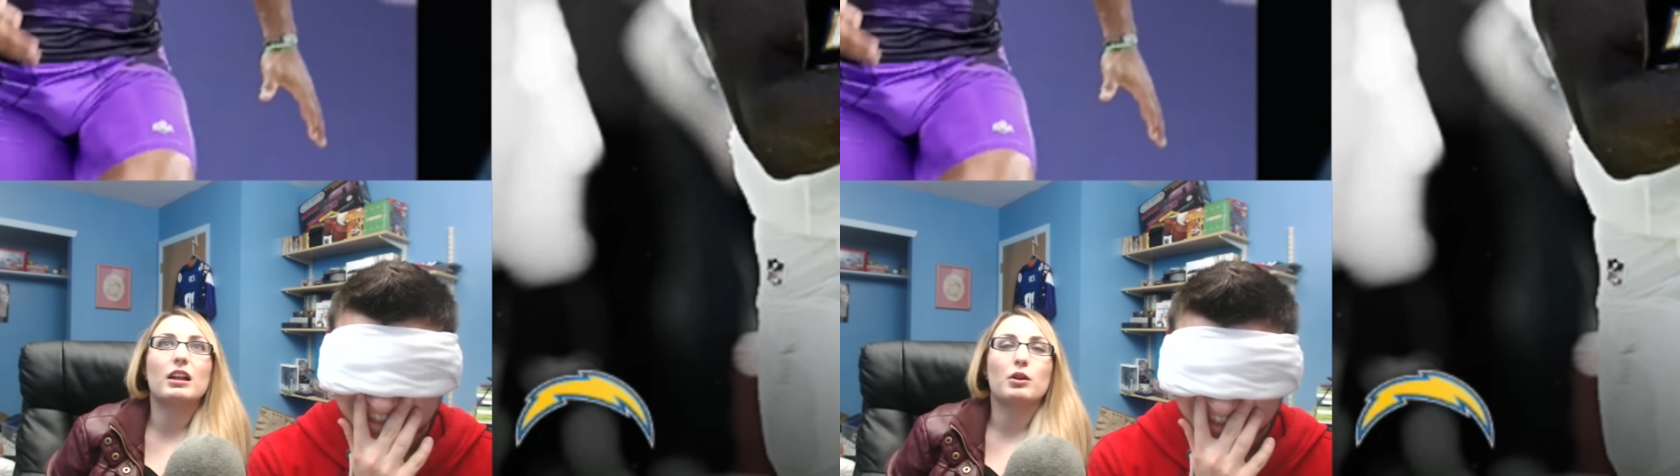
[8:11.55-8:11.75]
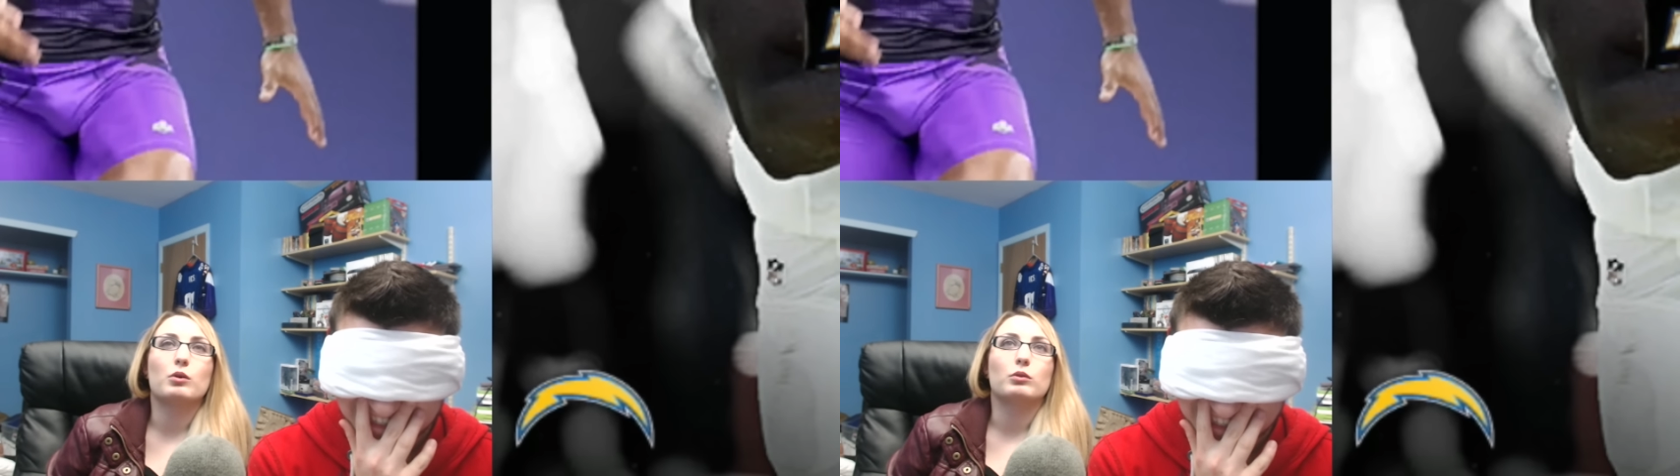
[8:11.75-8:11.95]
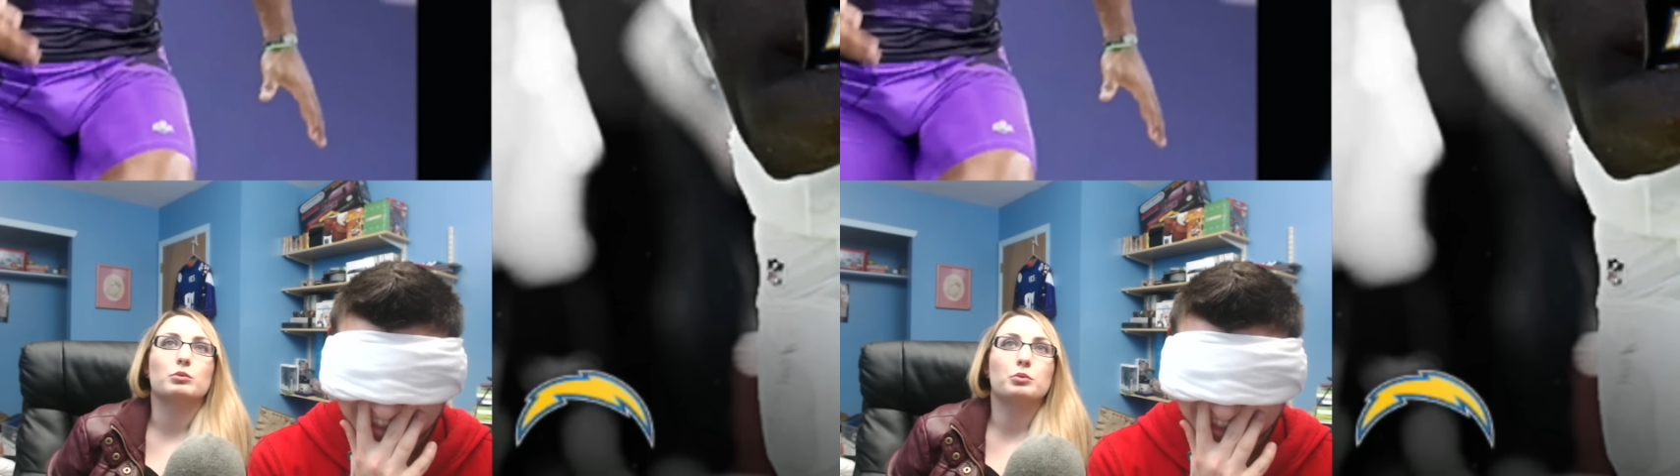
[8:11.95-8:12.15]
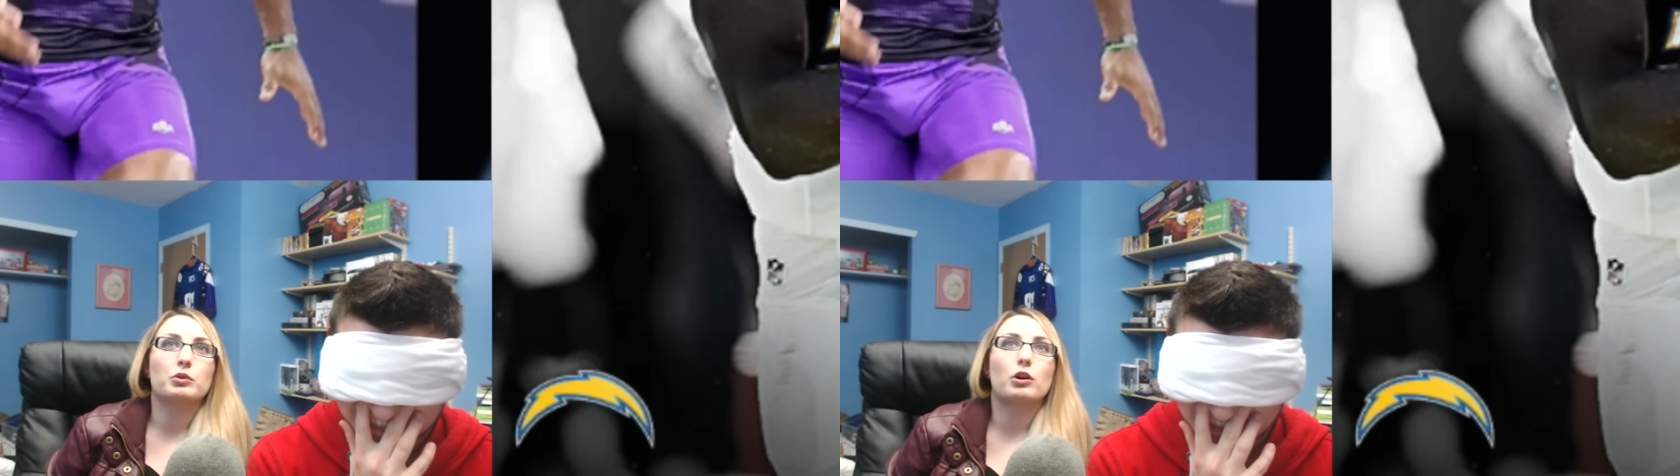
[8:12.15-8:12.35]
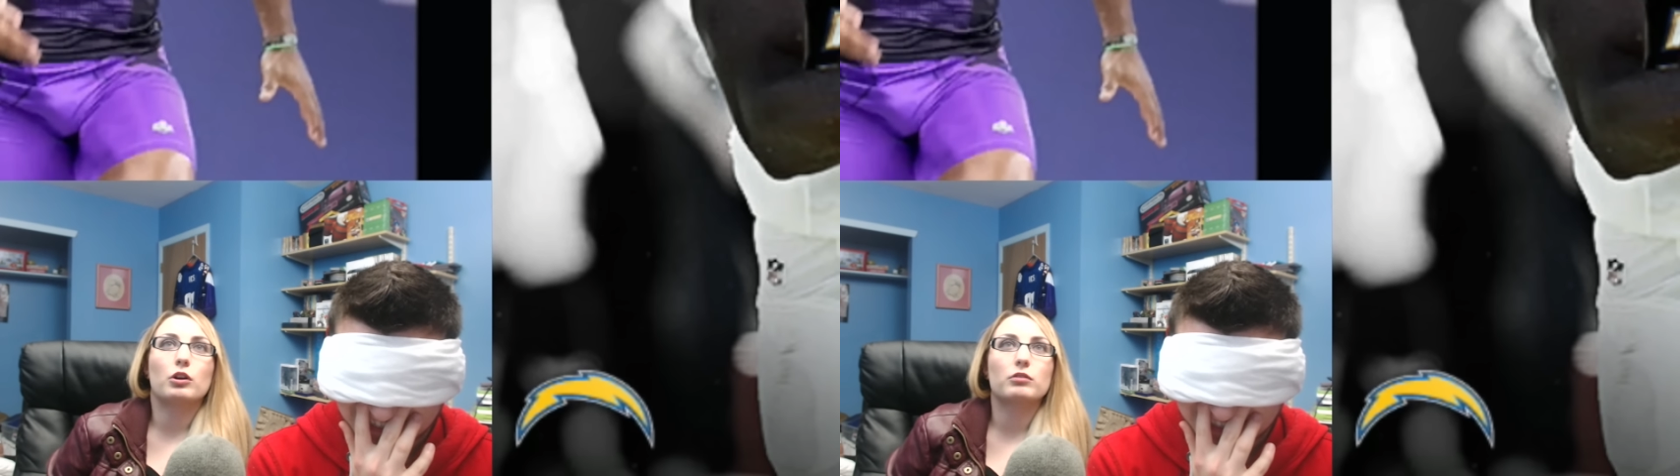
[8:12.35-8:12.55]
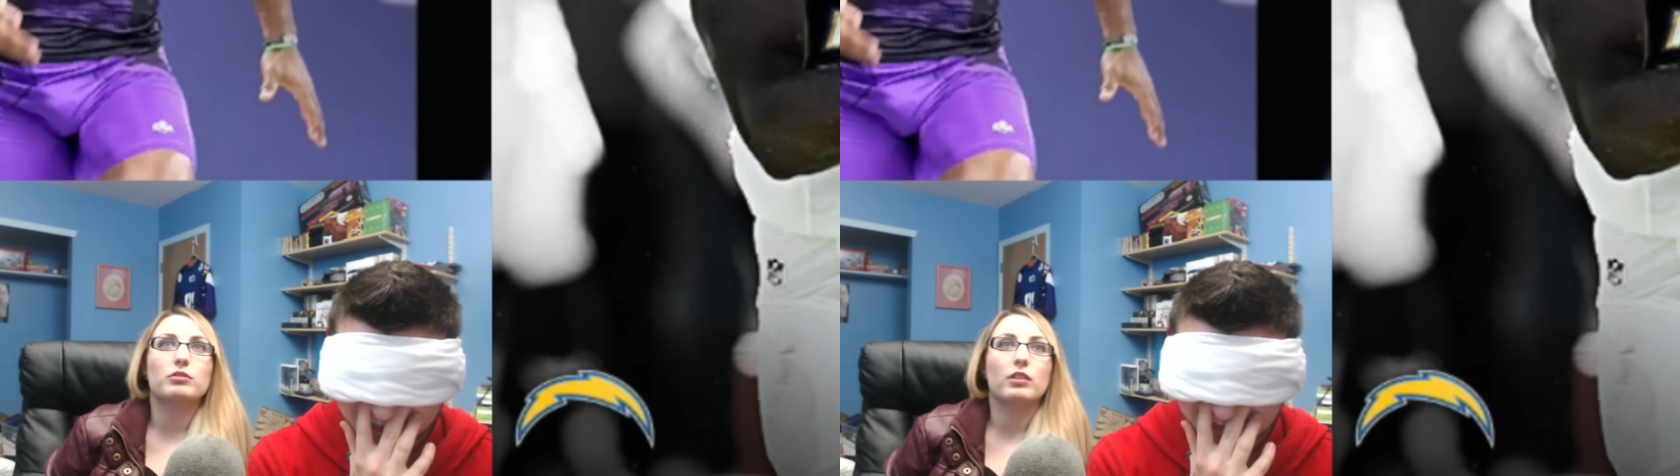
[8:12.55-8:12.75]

yellow curved